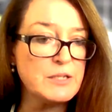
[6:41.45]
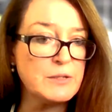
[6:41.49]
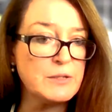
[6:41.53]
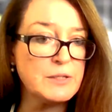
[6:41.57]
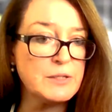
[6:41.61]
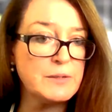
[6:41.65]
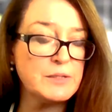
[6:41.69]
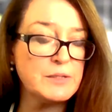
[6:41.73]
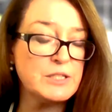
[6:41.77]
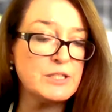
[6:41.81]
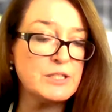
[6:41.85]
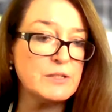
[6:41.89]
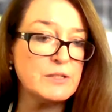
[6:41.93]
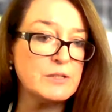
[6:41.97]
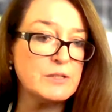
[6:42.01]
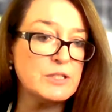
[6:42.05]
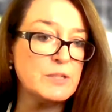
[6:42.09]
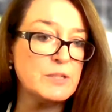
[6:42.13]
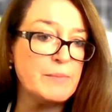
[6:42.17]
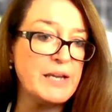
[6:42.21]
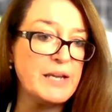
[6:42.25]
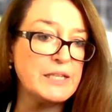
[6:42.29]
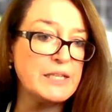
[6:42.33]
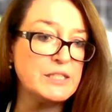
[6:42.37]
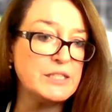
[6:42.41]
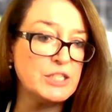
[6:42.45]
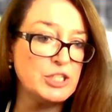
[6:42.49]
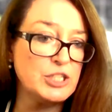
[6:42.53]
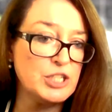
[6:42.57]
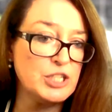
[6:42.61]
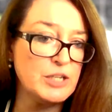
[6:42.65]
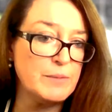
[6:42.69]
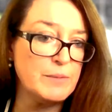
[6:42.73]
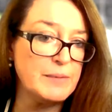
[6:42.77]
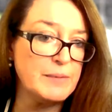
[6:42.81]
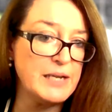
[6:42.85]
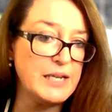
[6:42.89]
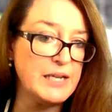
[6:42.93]
to make a
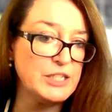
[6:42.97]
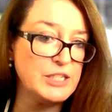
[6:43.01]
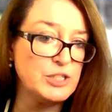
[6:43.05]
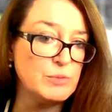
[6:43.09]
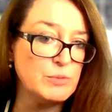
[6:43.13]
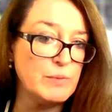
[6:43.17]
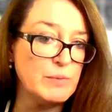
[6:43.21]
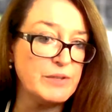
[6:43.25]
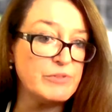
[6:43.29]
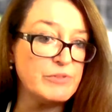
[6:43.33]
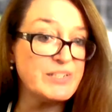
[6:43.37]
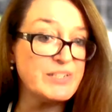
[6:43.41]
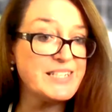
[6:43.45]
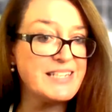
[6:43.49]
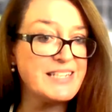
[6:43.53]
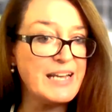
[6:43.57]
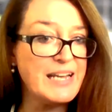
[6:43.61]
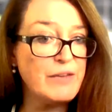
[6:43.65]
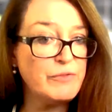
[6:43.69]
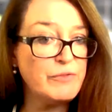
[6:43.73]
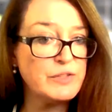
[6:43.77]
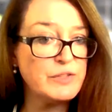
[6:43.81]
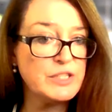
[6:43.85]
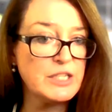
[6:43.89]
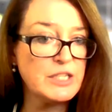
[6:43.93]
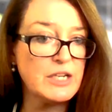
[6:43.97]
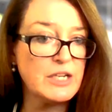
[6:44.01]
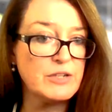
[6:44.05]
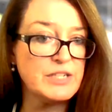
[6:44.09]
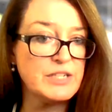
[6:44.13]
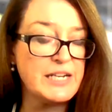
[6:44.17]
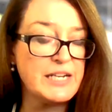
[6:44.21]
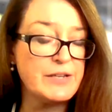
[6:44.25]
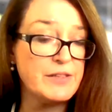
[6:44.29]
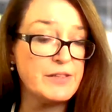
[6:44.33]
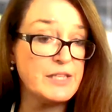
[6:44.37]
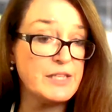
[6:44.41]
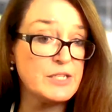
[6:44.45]
determination whether it's safer to go
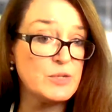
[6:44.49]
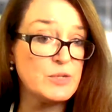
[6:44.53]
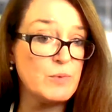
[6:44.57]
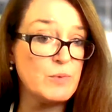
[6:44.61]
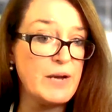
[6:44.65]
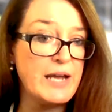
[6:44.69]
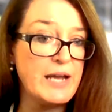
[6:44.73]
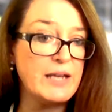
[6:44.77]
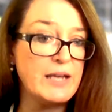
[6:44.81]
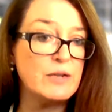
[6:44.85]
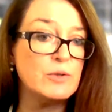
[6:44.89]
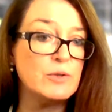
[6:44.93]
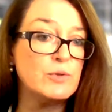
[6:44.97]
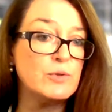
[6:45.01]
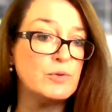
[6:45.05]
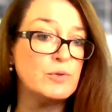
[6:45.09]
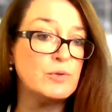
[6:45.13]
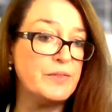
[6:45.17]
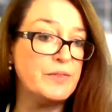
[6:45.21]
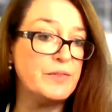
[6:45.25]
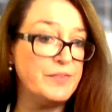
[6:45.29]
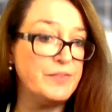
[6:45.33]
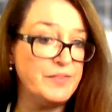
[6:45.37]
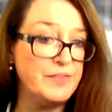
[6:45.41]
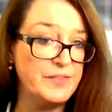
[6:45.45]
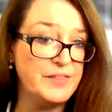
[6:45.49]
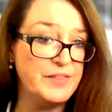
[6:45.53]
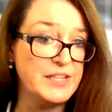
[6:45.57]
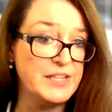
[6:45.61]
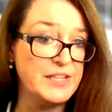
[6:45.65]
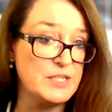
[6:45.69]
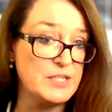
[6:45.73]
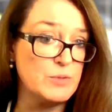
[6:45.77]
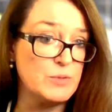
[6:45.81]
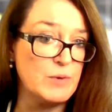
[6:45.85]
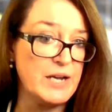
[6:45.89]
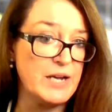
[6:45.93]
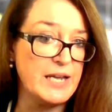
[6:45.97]
this way or this
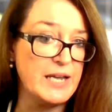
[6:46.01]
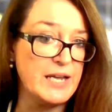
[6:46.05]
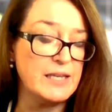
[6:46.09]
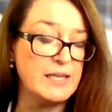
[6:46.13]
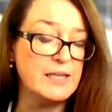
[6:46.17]
way.